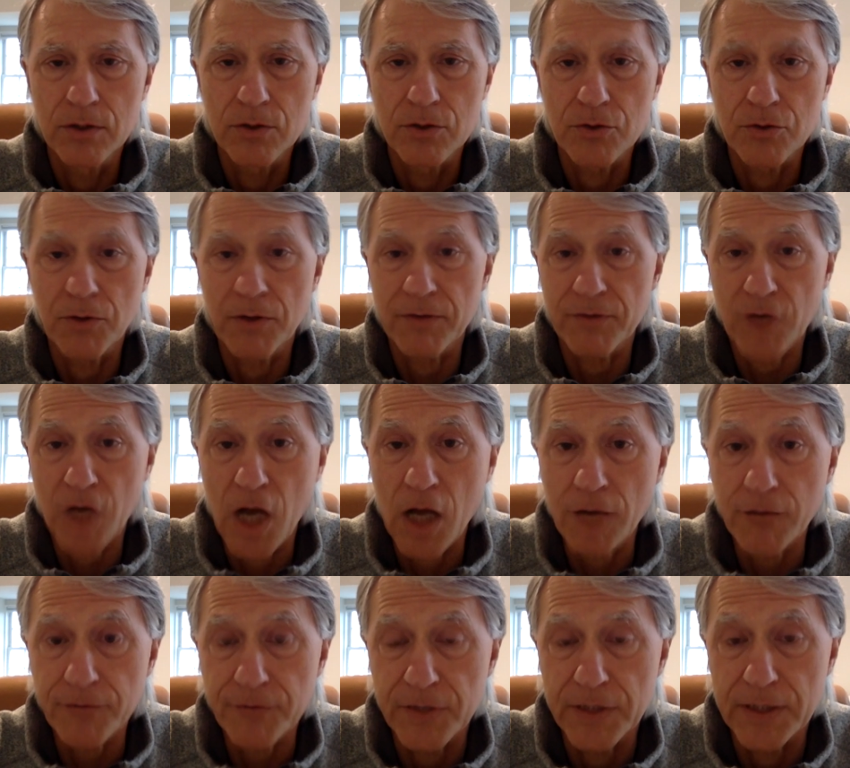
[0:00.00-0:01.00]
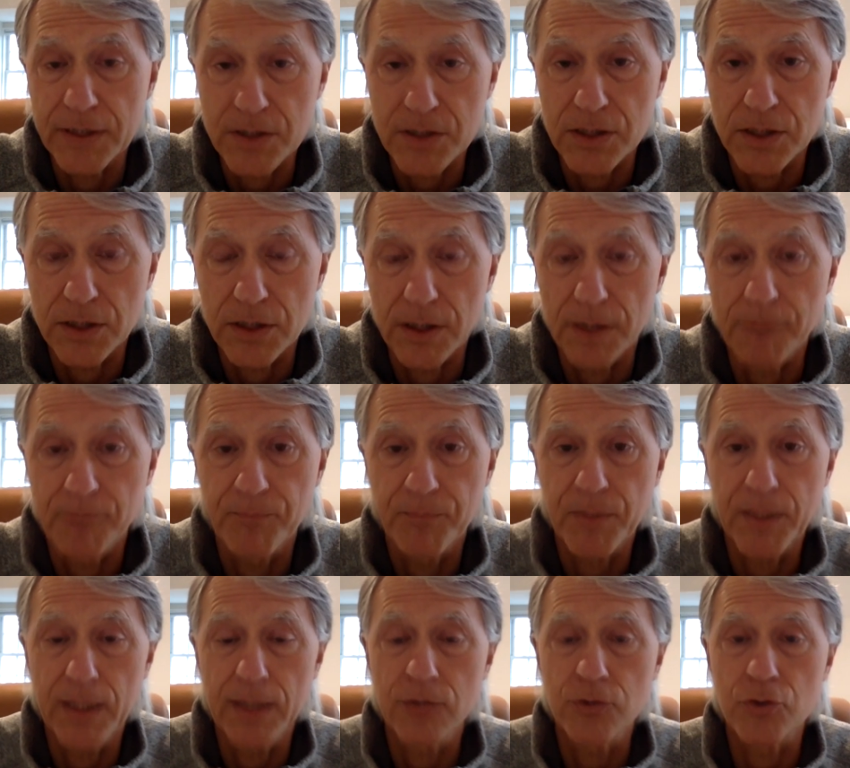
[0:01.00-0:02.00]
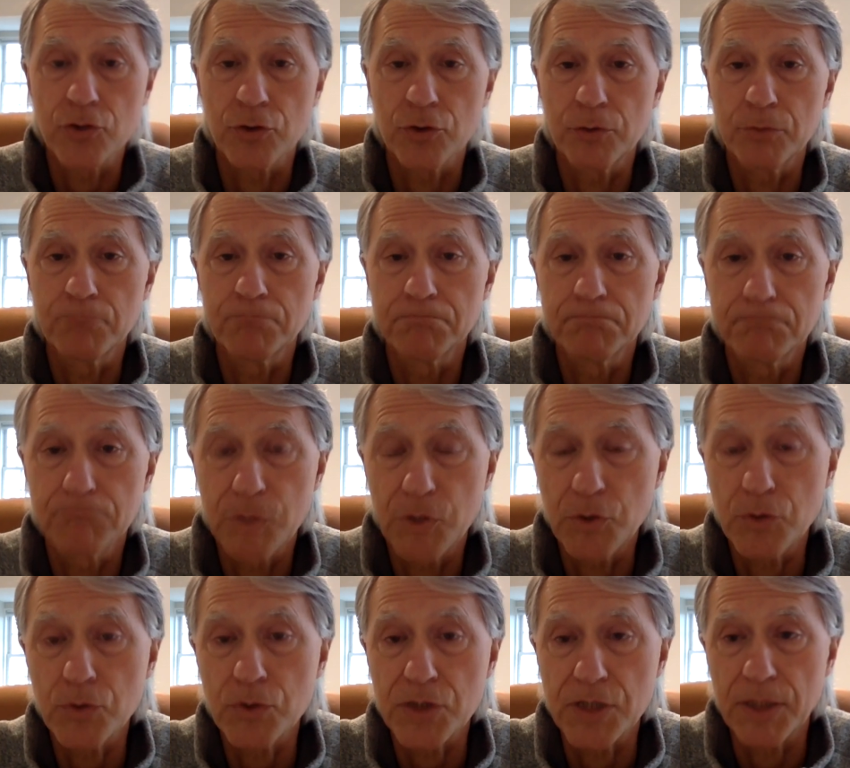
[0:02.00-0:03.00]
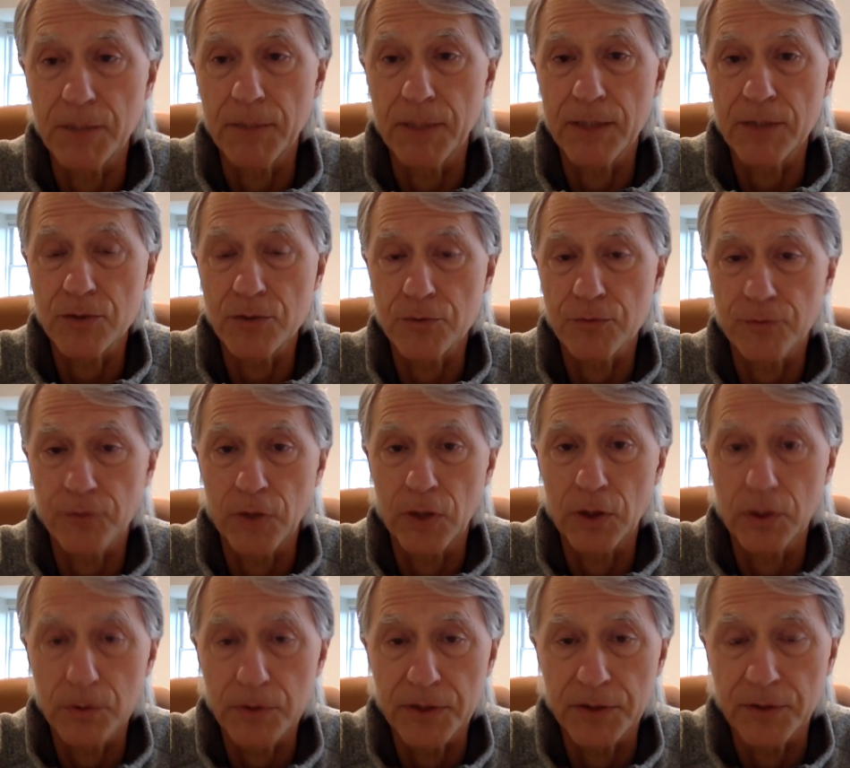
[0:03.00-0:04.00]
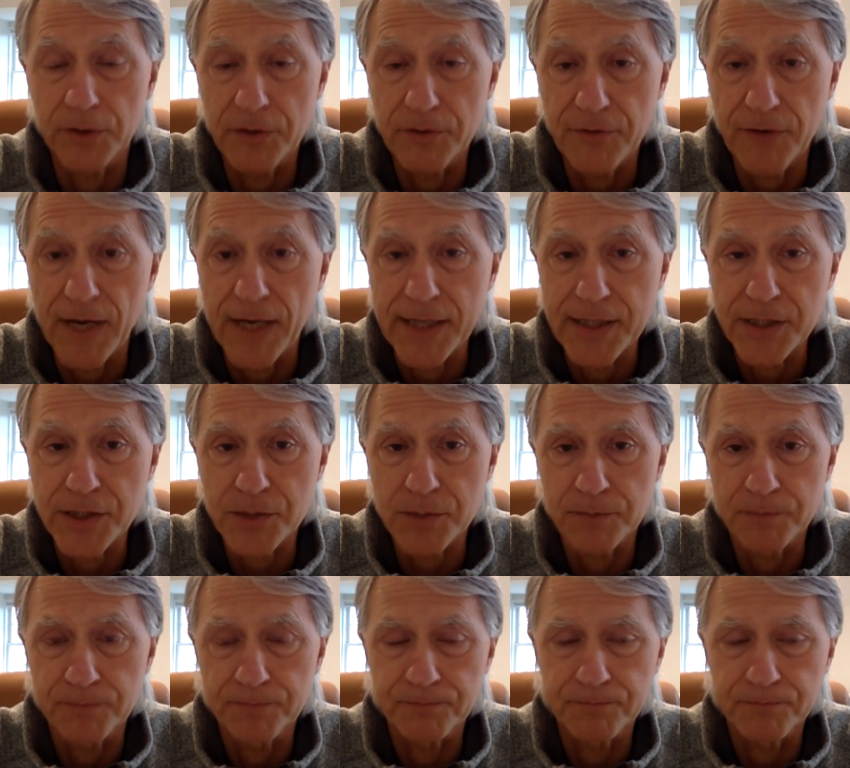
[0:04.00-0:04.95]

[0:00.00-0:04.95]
to have confidence in them and to use them and to follow their advice.